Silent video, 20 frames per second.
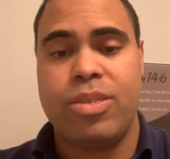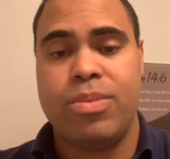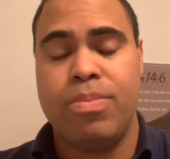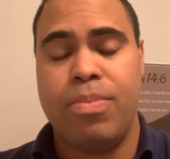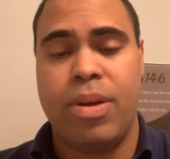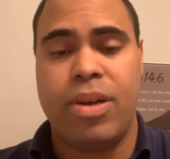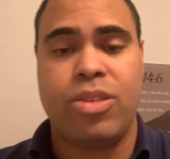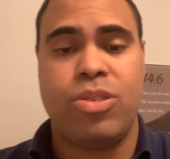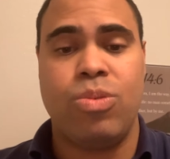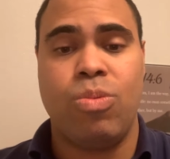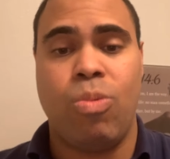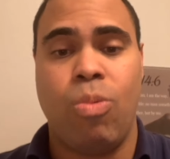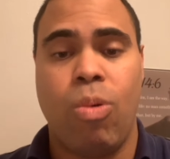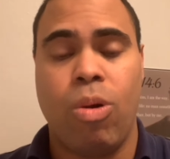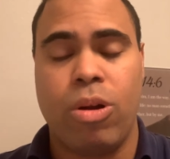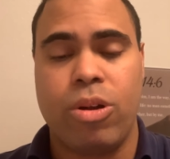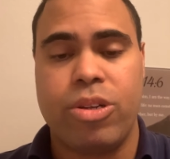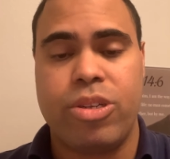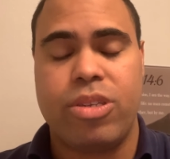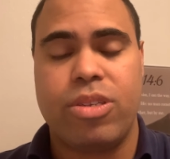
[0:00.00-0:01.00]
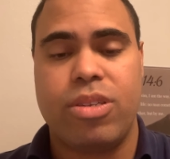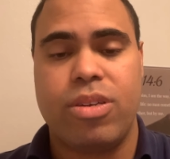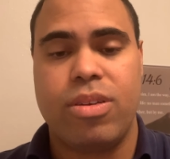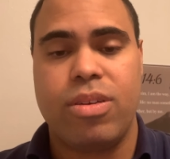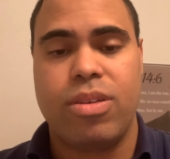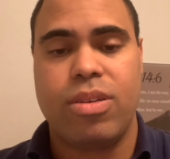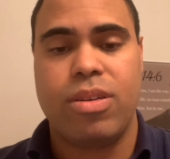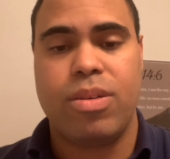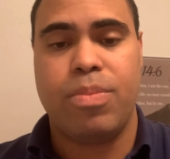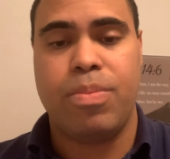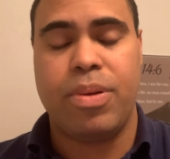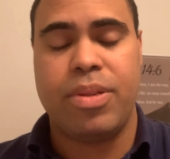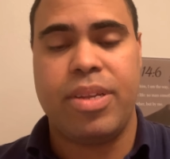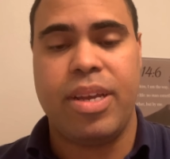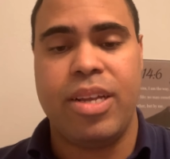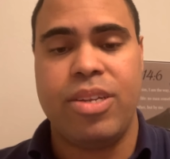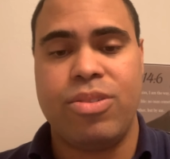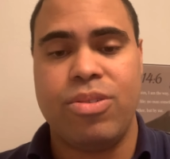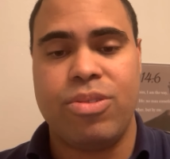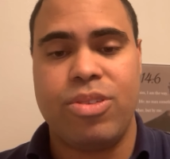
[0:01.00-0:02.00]
much worse
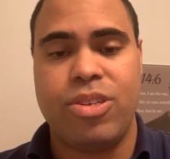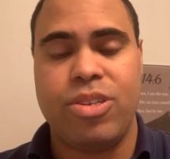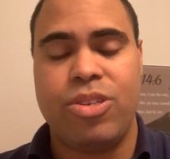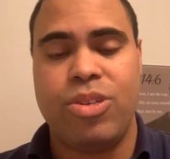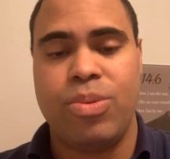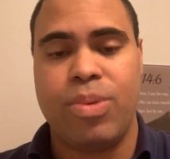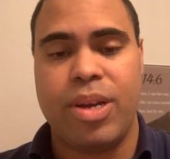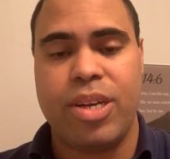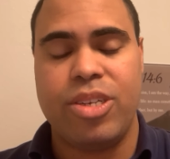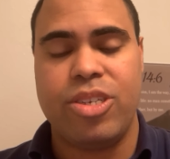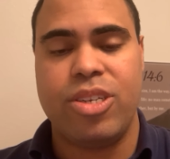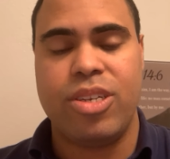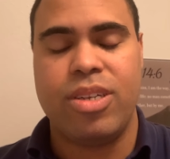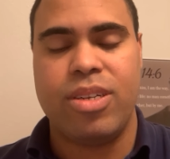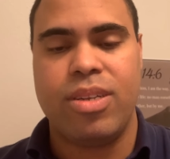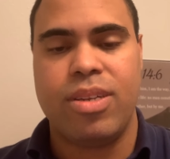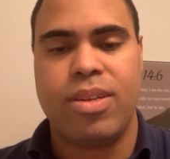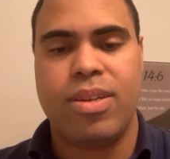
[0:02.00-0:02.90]
potential situation.